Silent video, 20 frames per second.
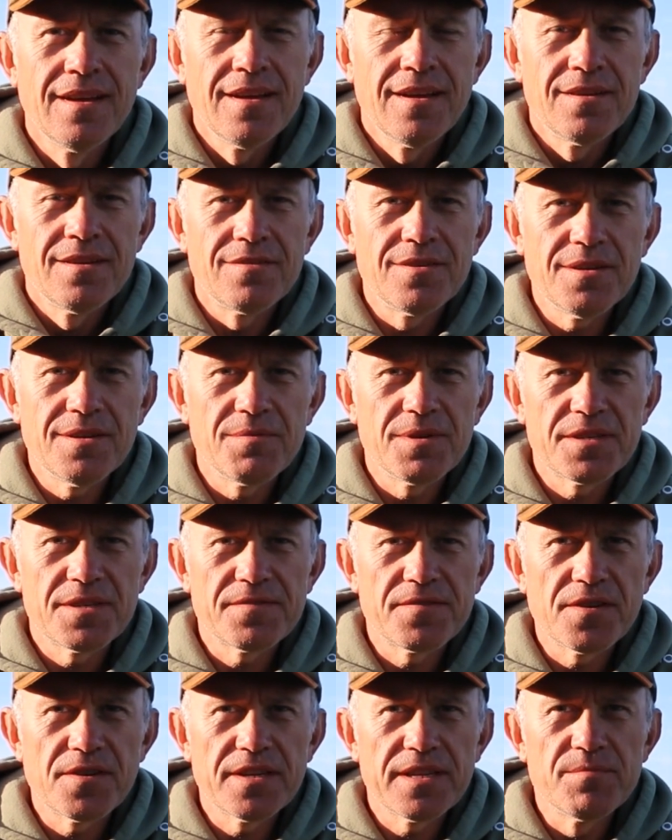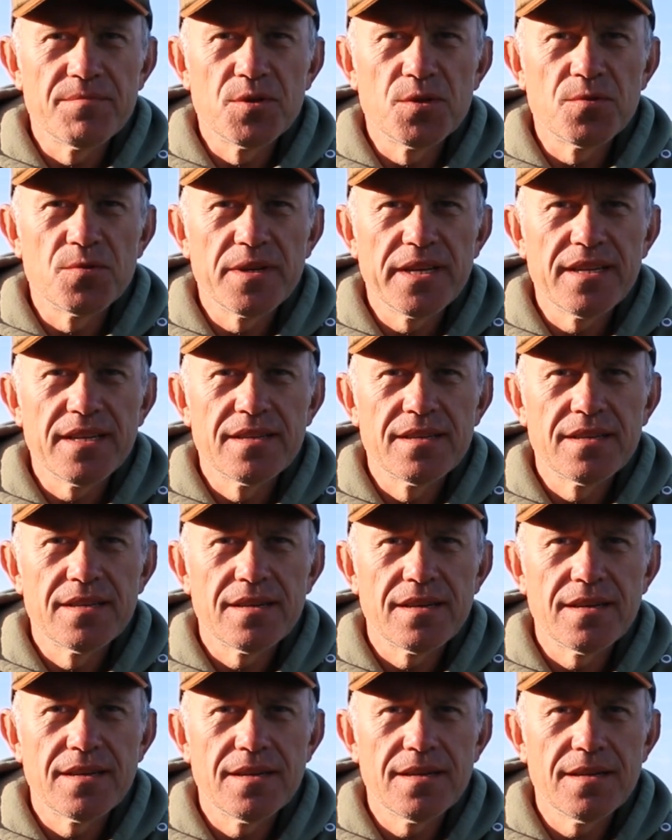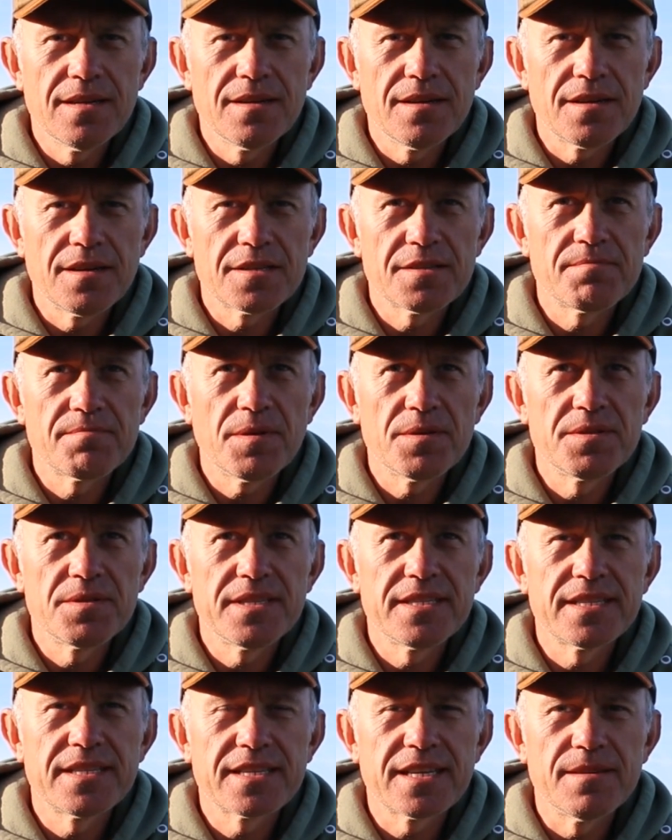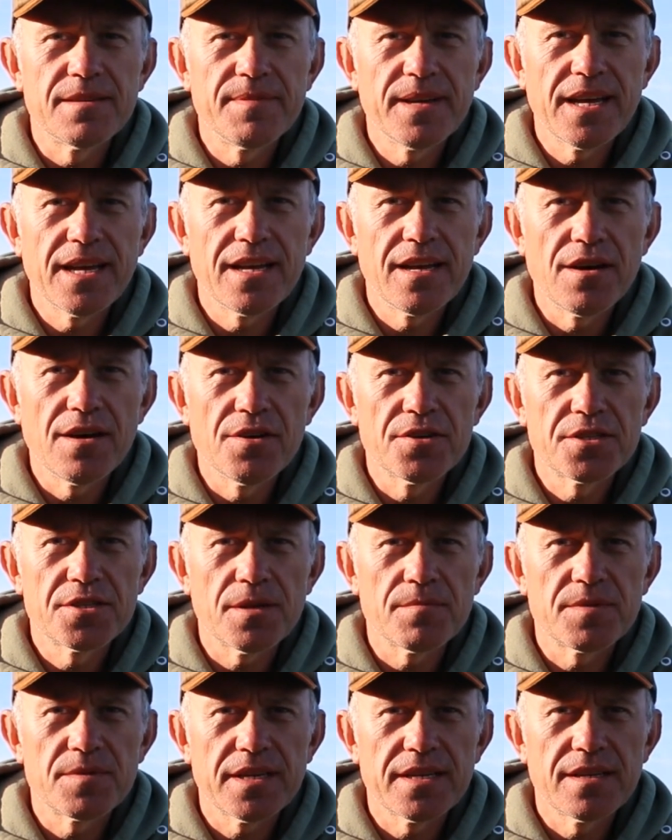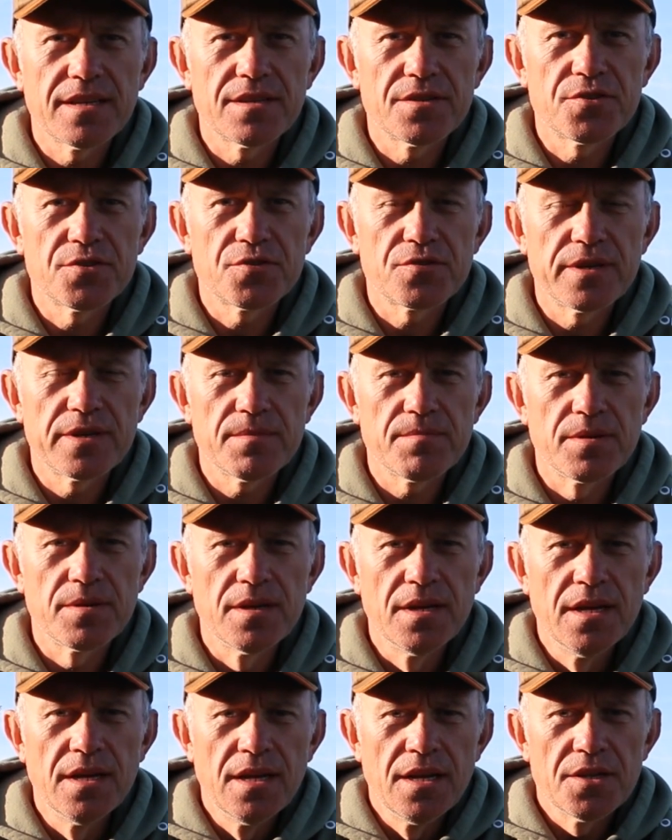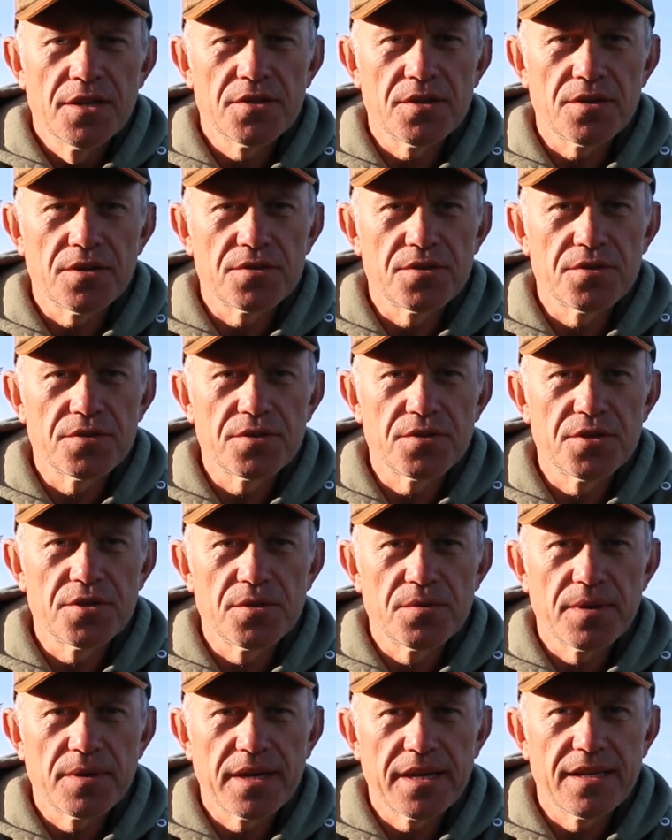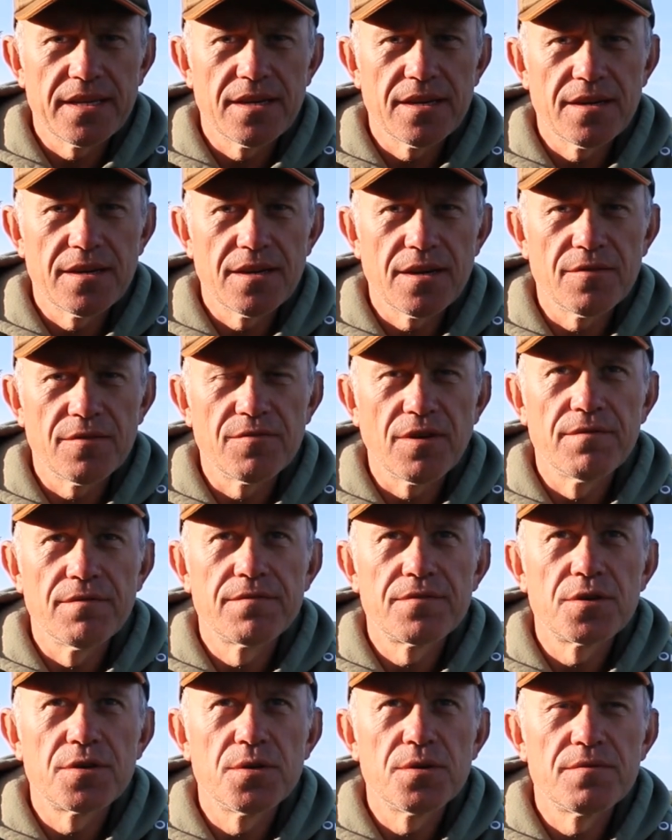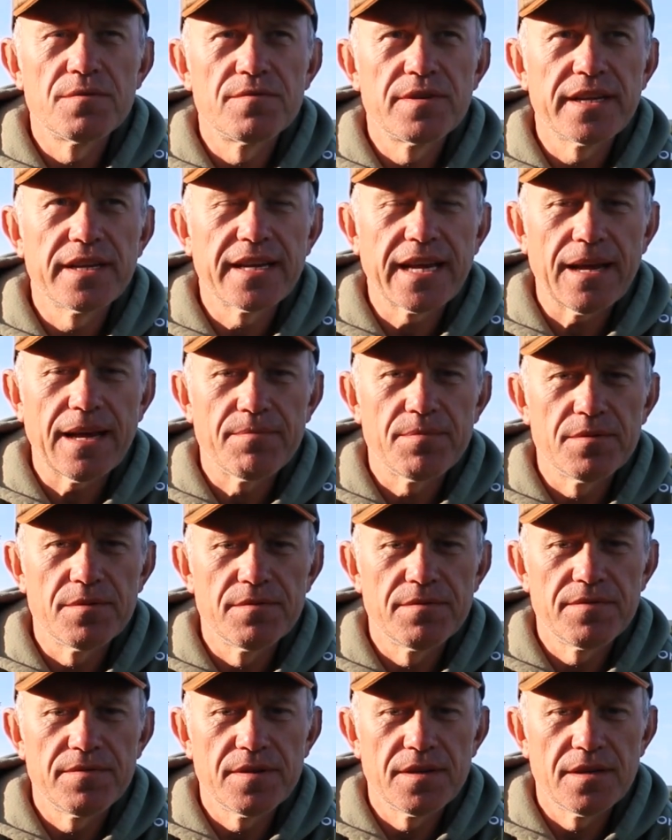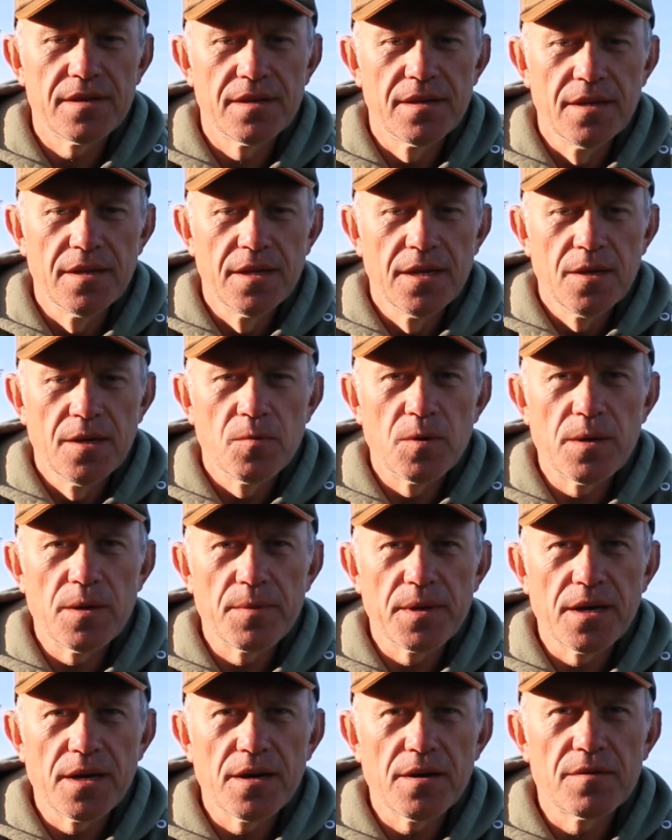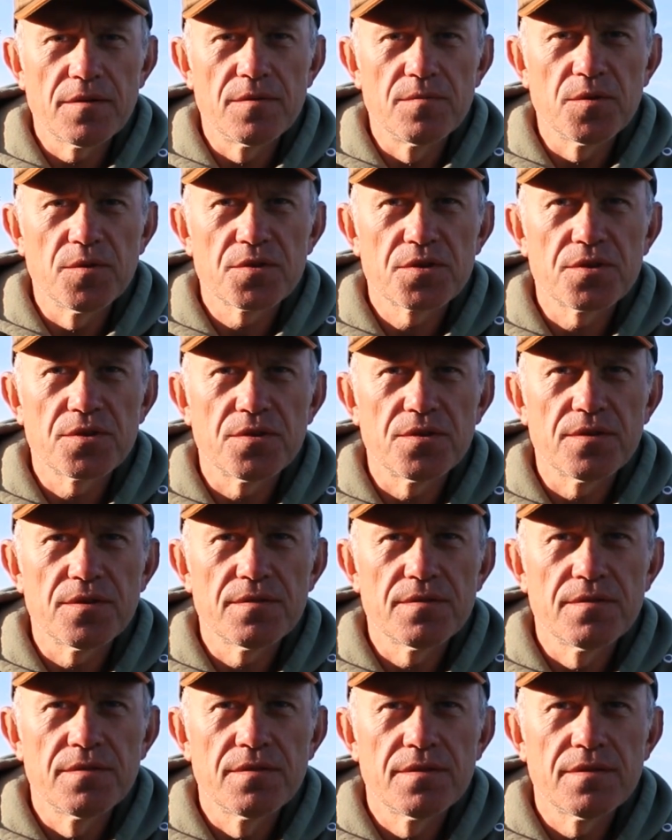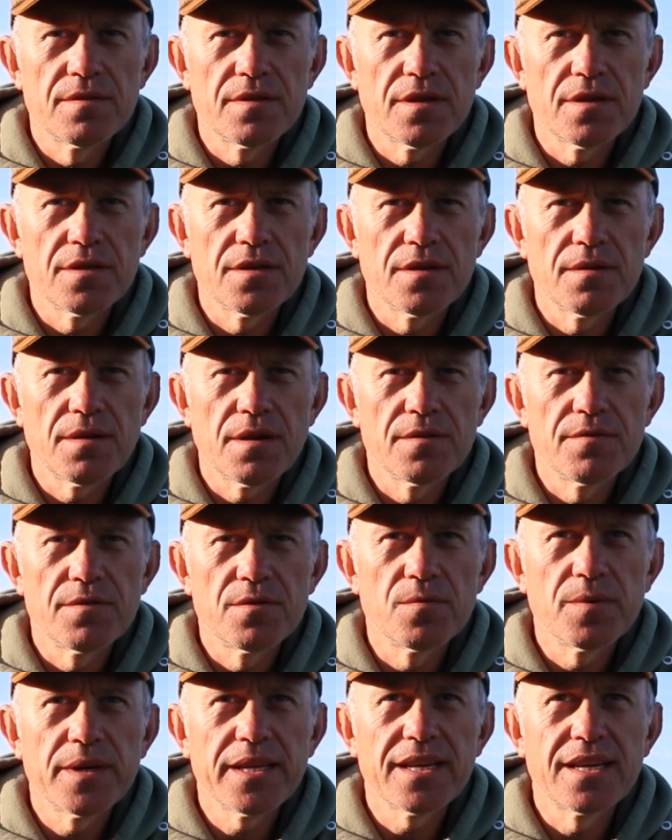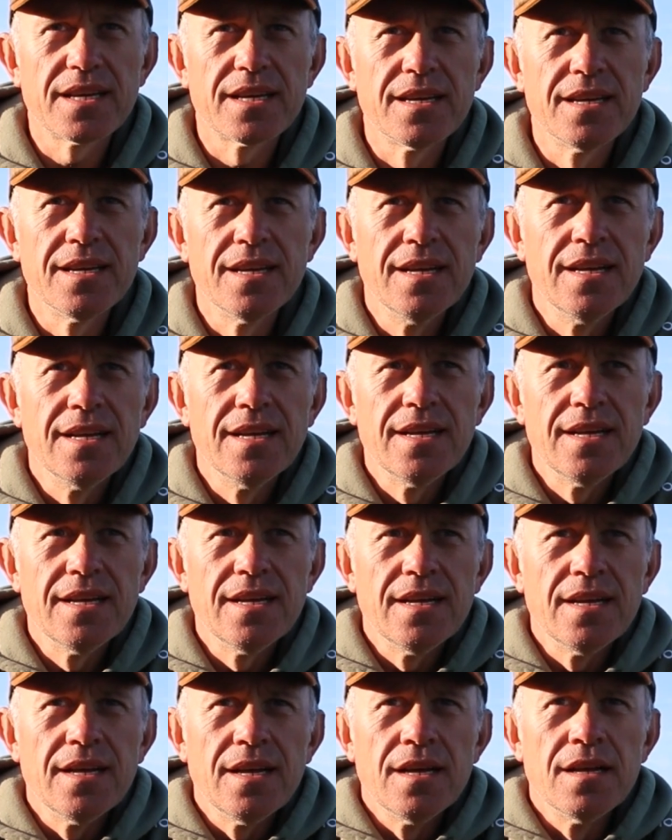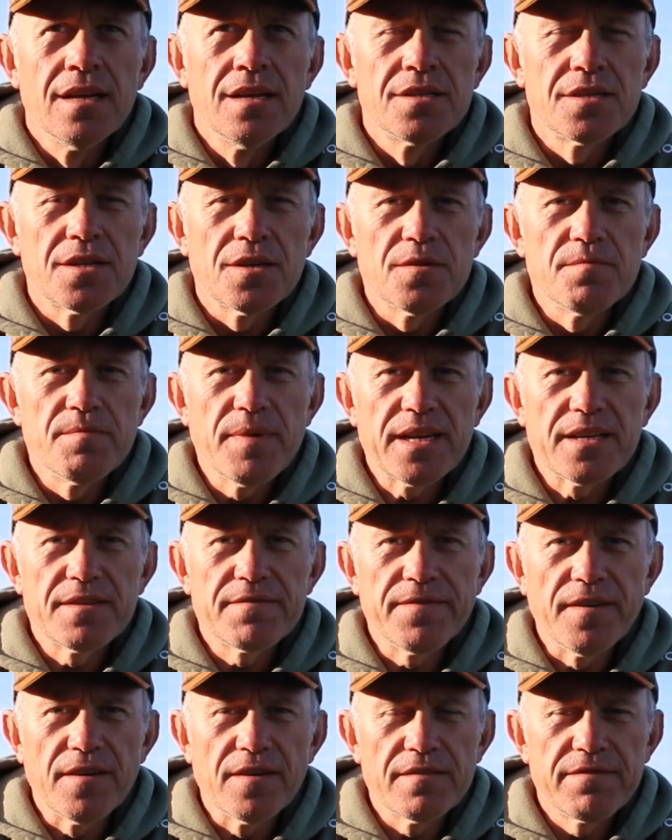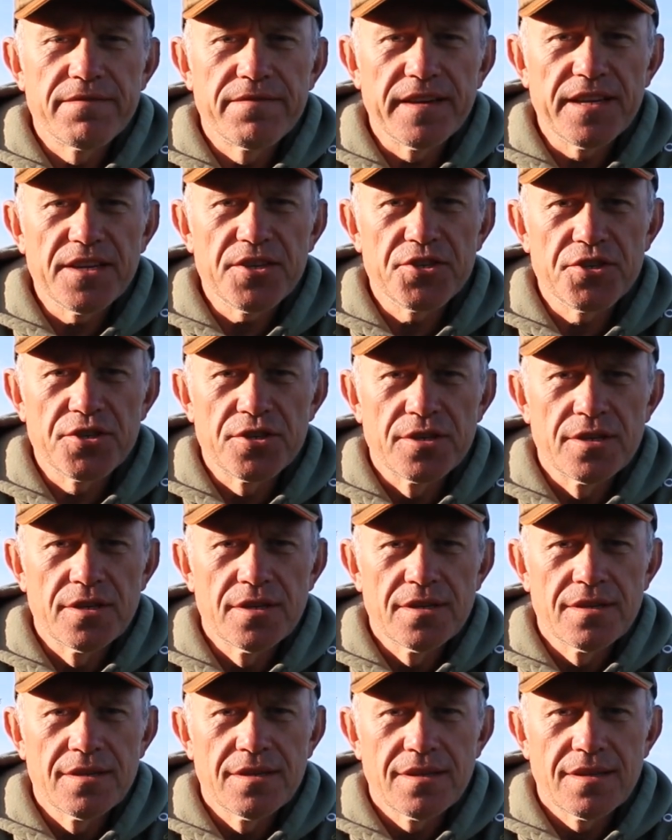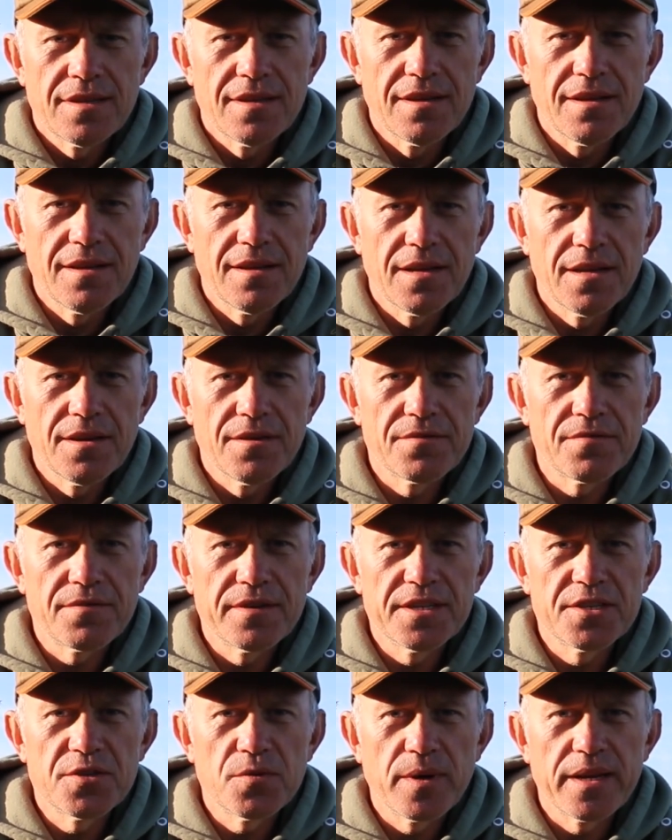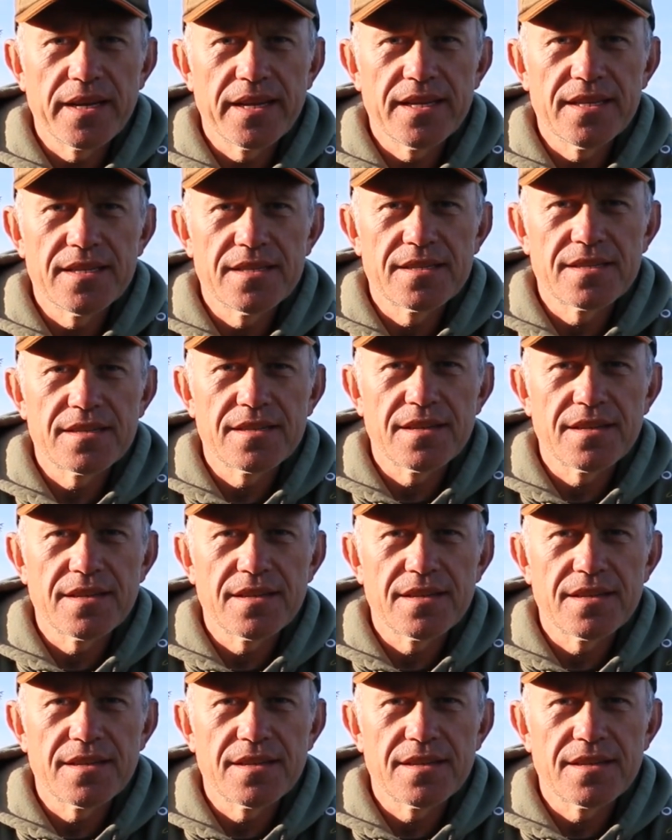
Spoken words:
Right, well, it's Friday morning. I suppose this is going to be our last update of the trip, so I'll just do a run through, a recap of where we are and what's gone on over the week. So I managed 5 fish, 3 20s,